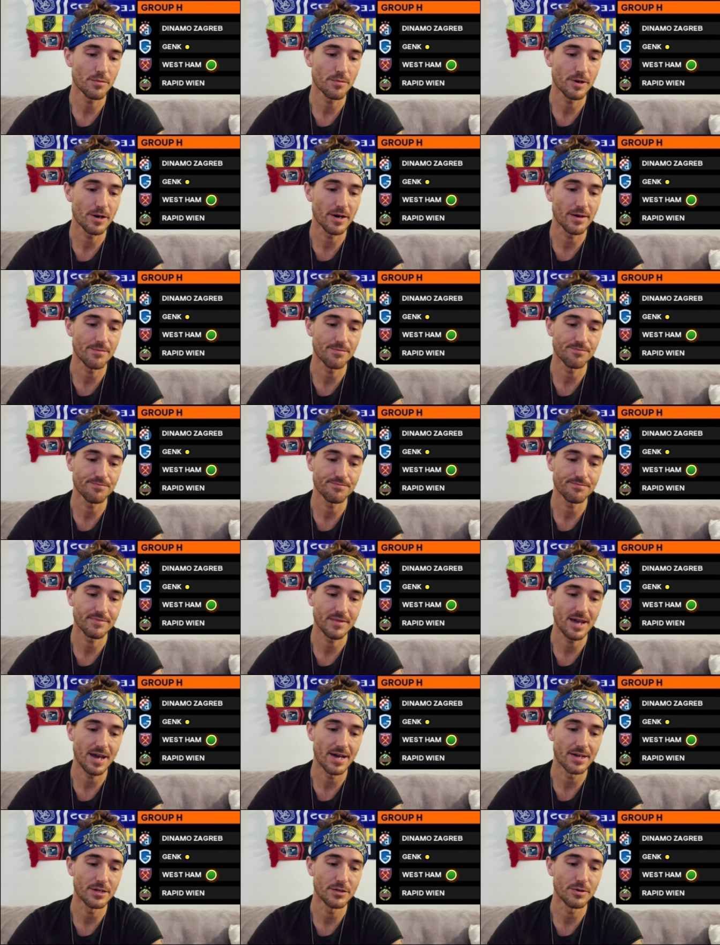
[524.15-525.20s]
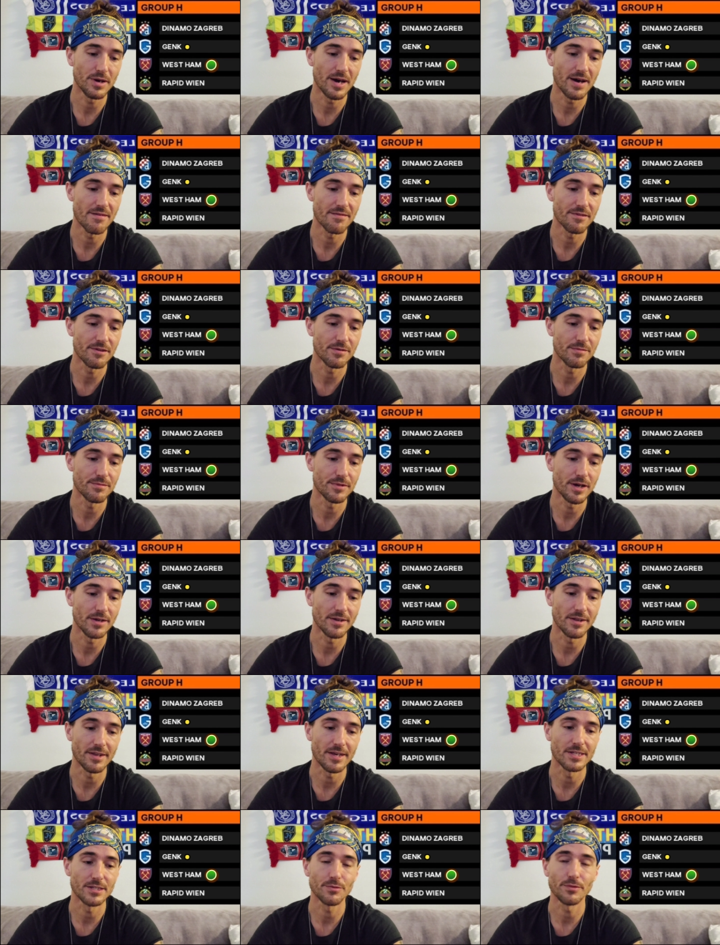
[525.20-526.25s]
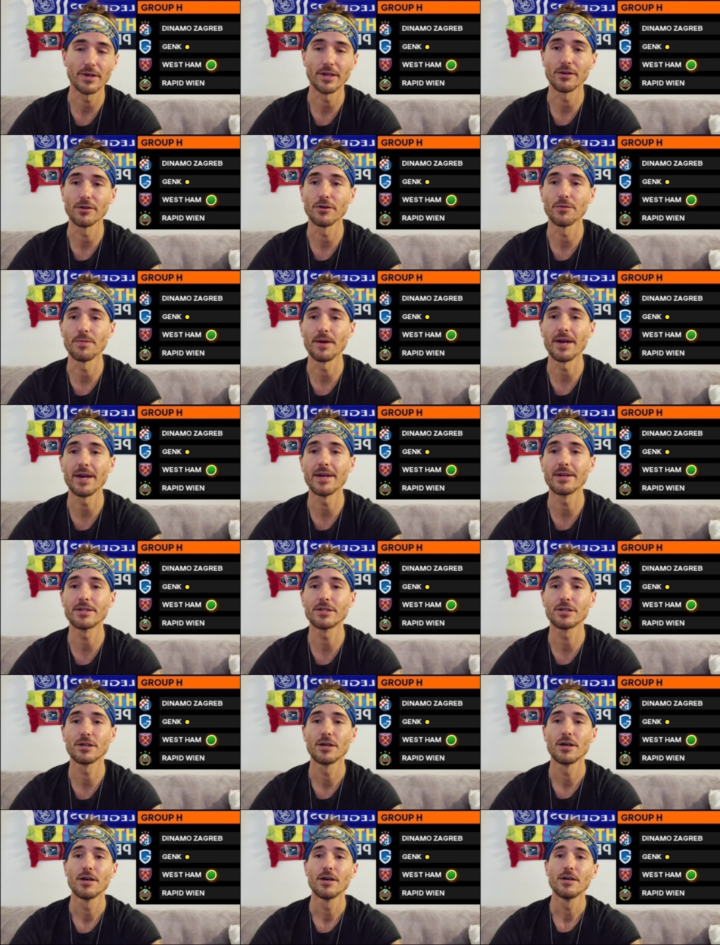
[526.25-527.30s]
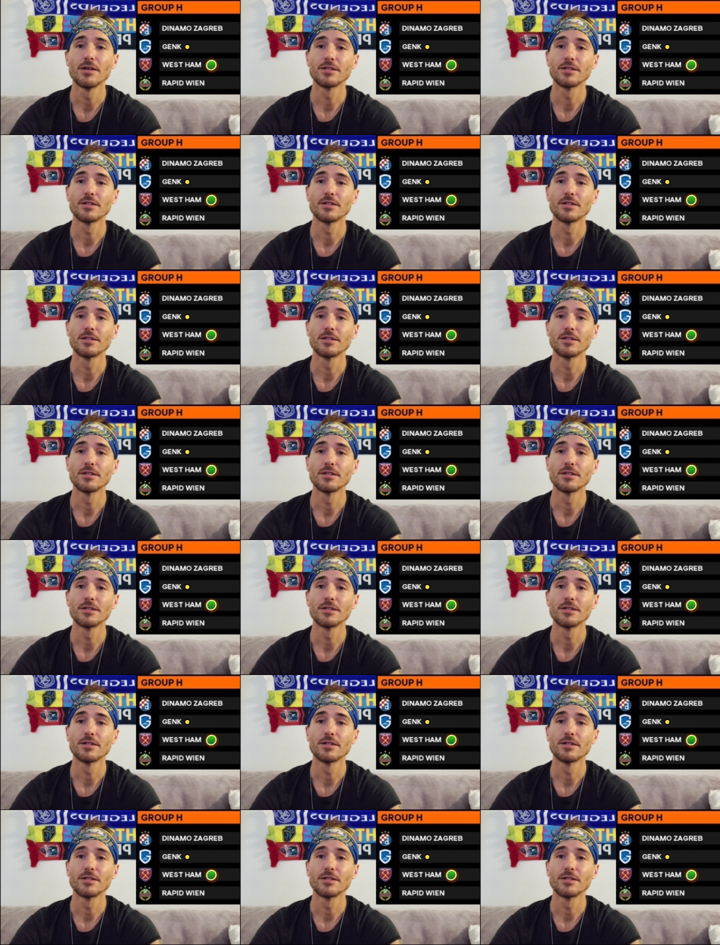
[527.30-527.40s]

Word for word: But I do have them nonetheless winning Group H.